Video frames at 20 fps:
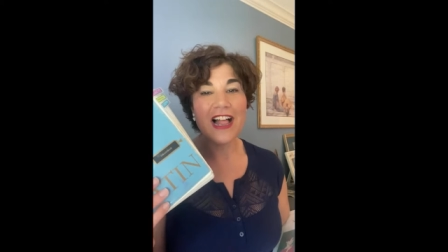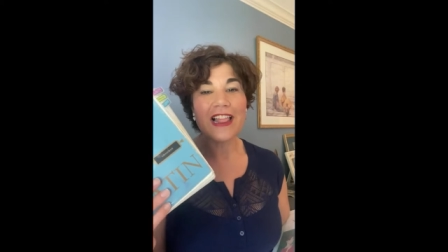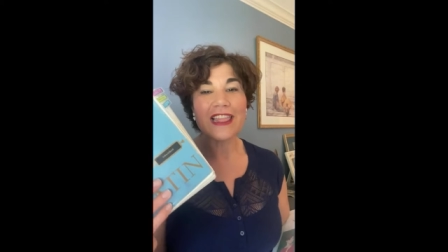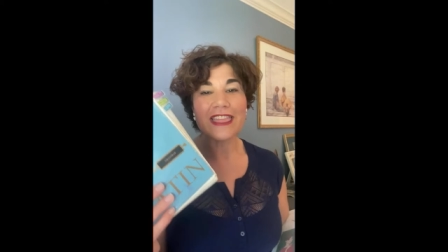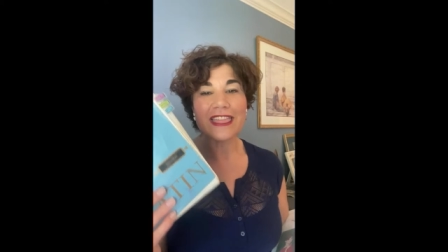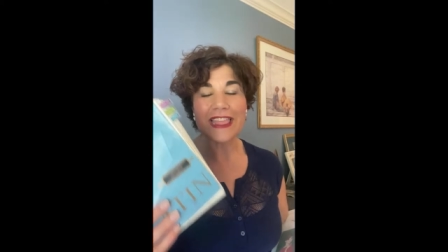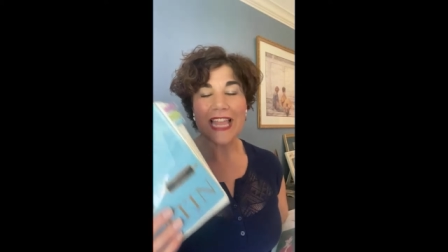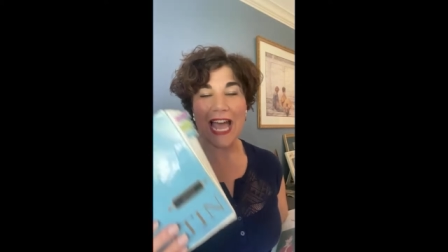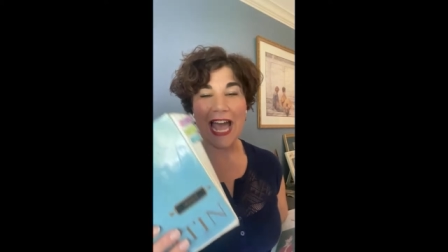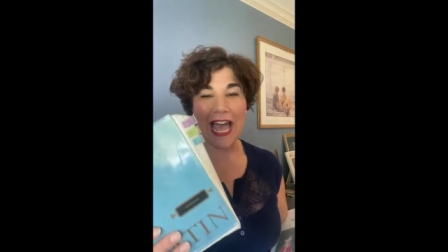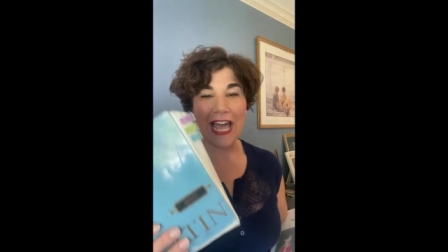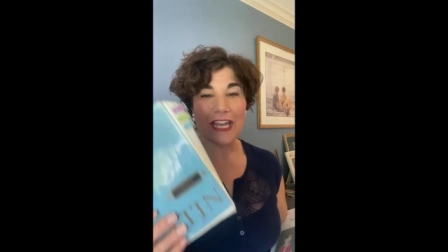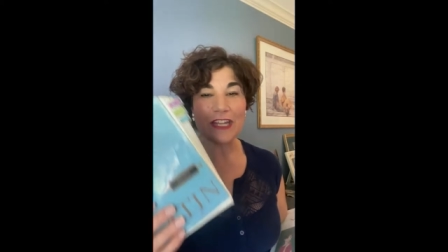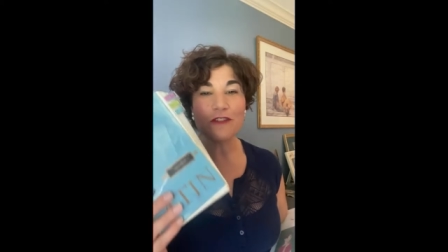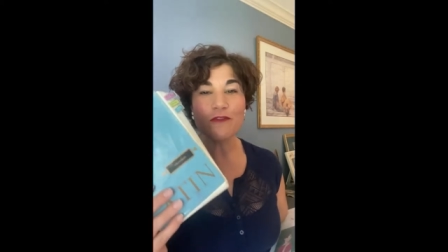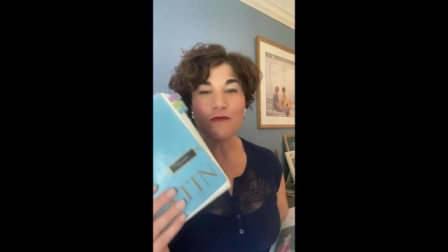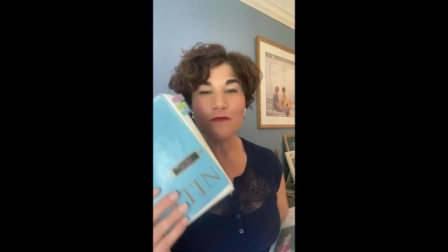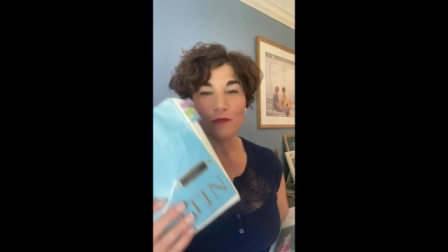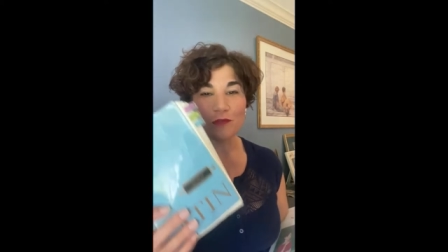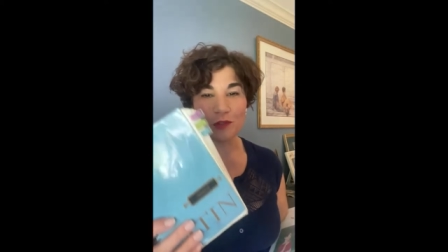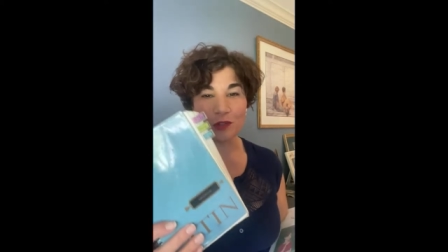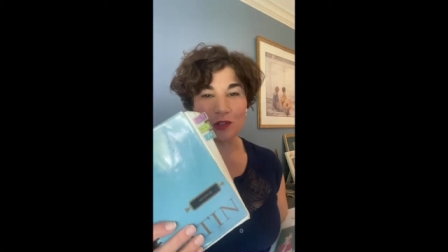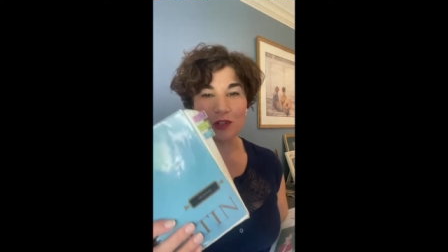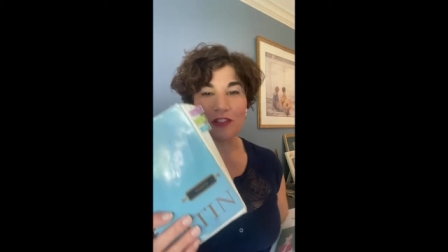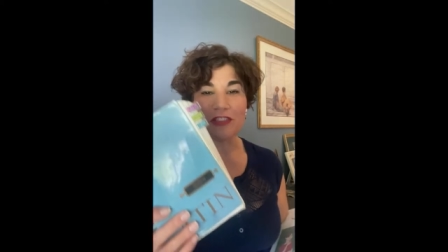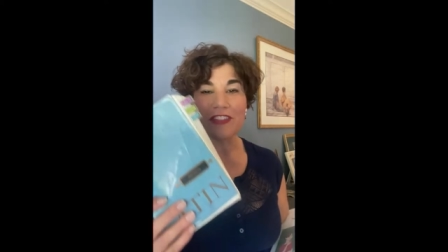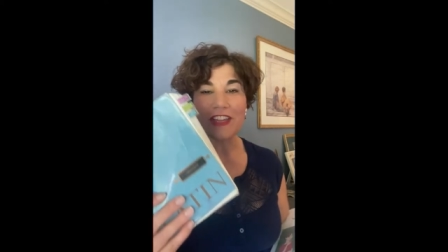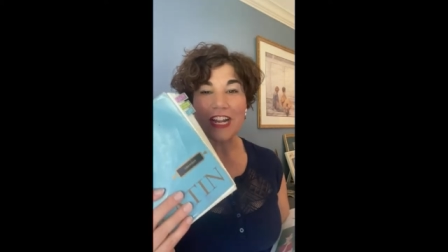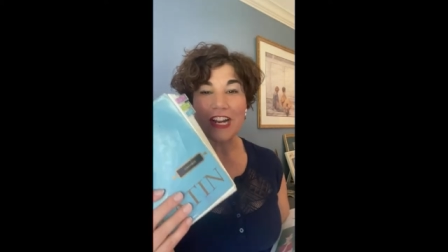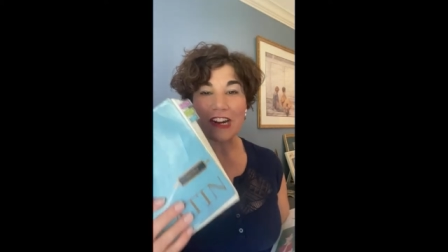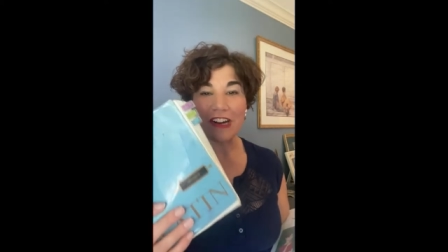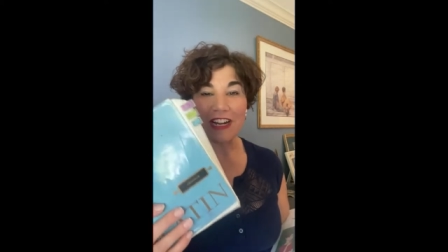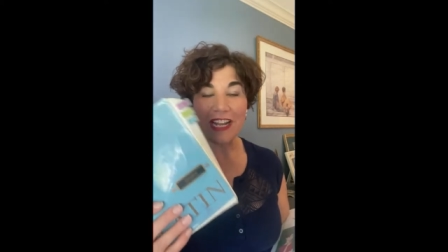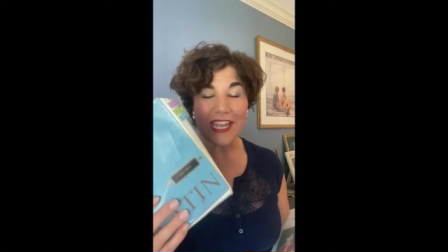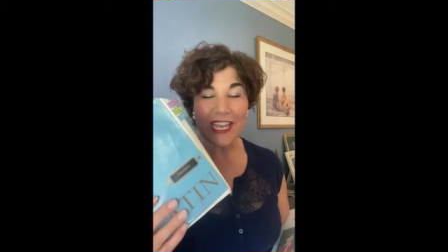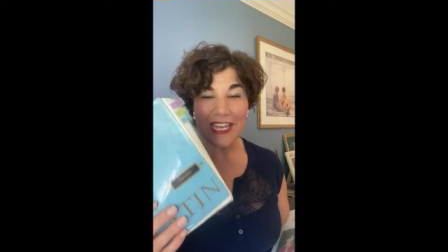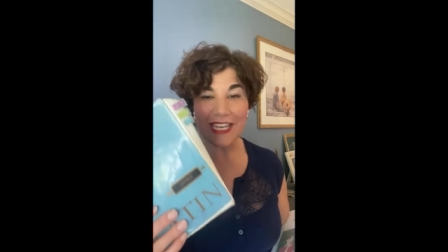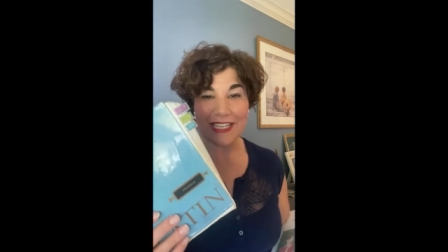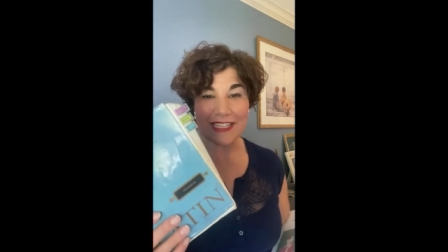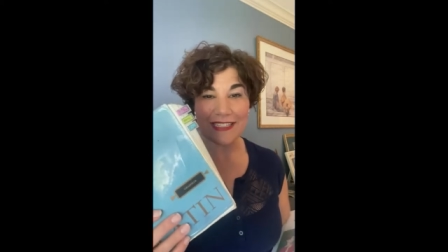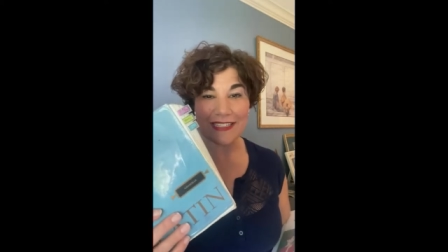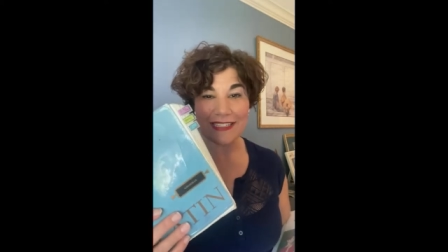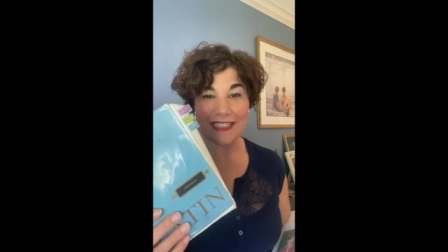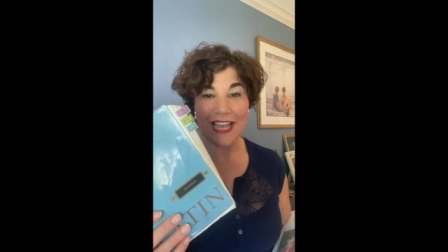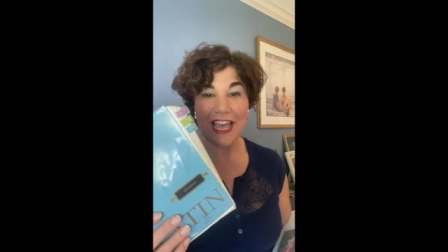Latin rule there is.